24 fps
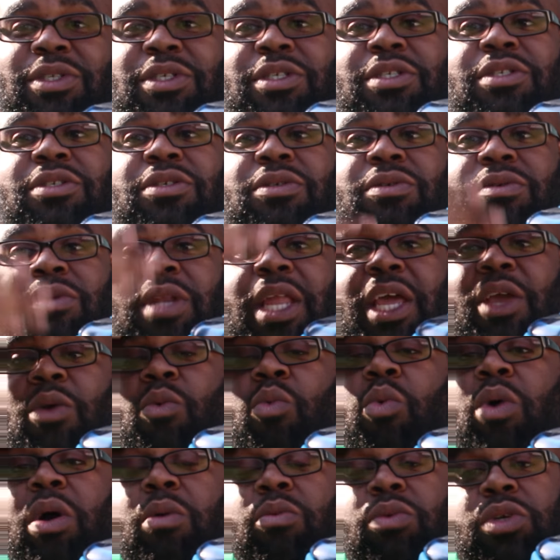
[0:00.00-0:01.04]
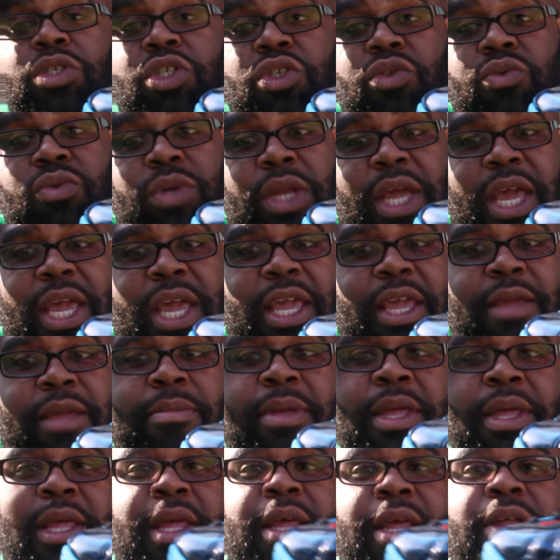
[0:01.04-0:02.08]
to do. Like, what would you name
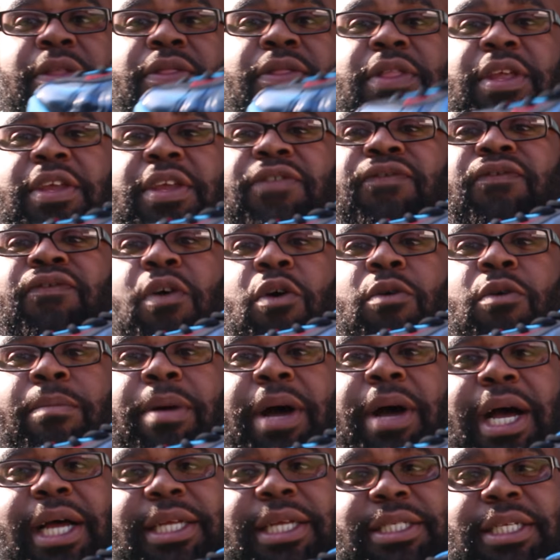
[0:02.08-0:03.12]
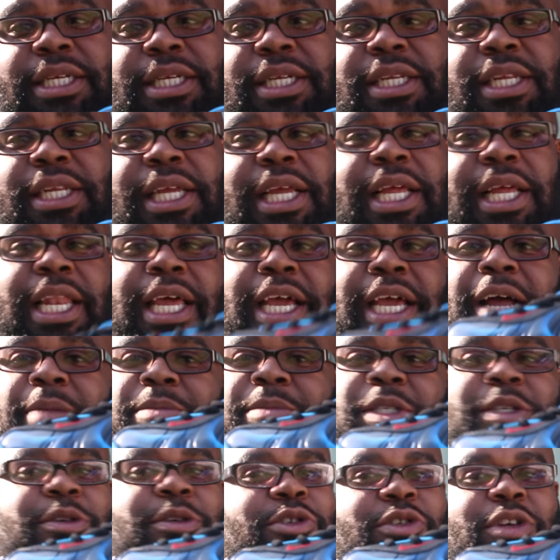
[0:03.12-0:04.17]
this Foamposite? Like, I'm
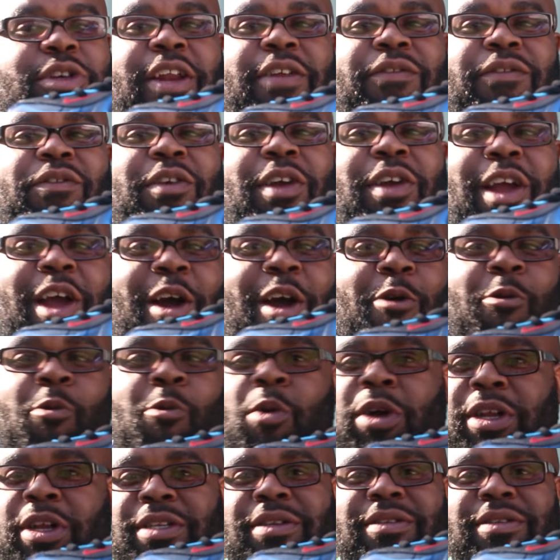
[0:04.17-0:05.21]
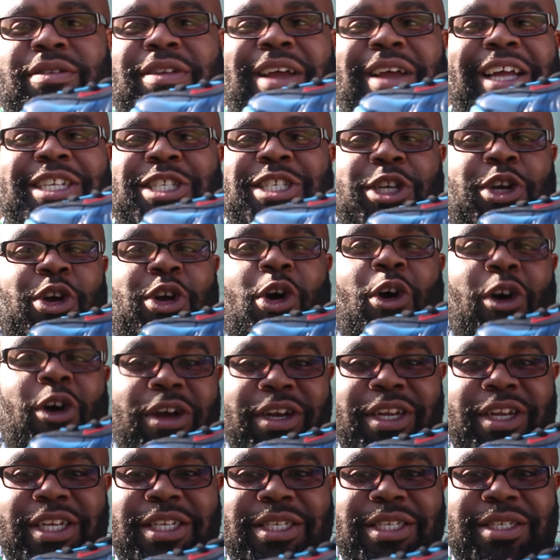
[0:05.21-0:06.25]
still trying to figure out what I should call
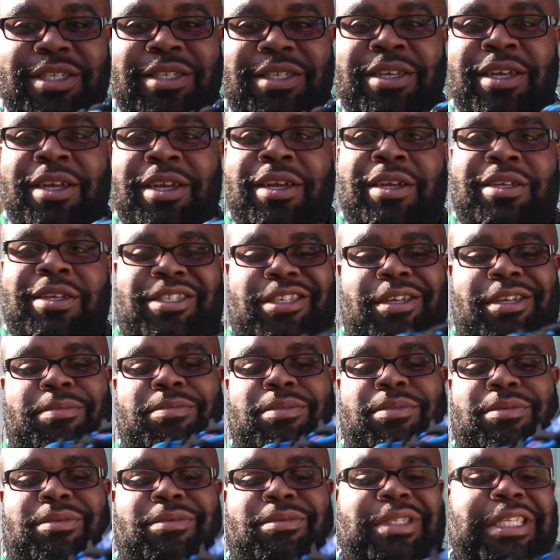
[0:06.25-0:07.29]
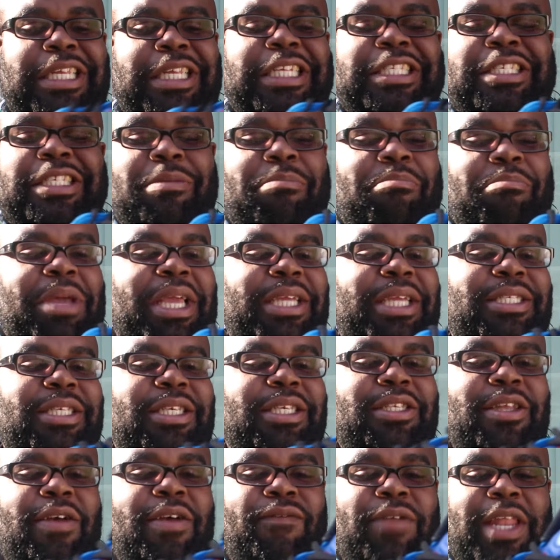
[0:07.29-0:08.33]
this. Some did some basic
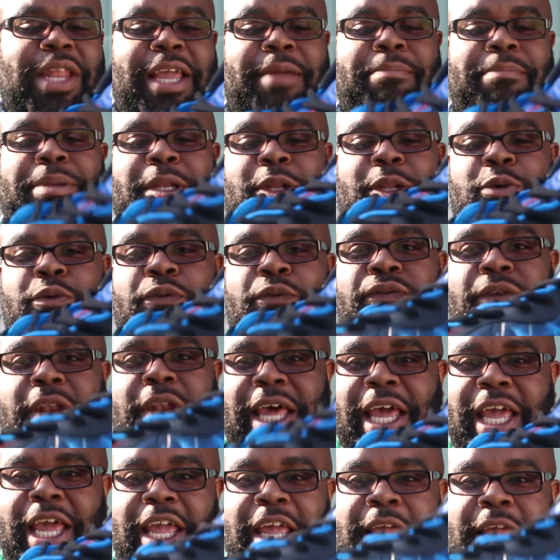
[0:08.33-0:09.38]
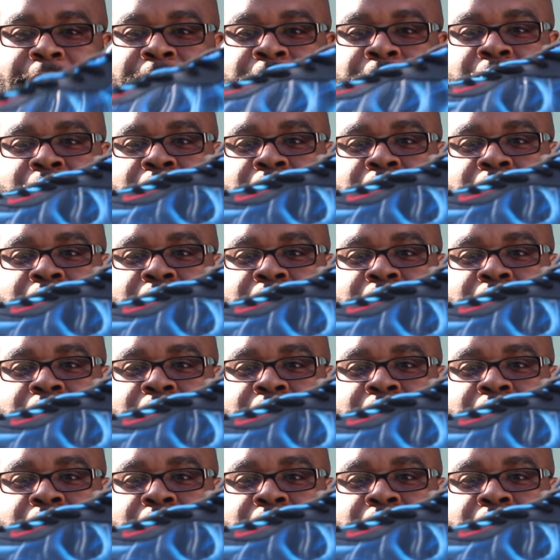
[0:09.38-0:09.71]
stuff like Blue Flame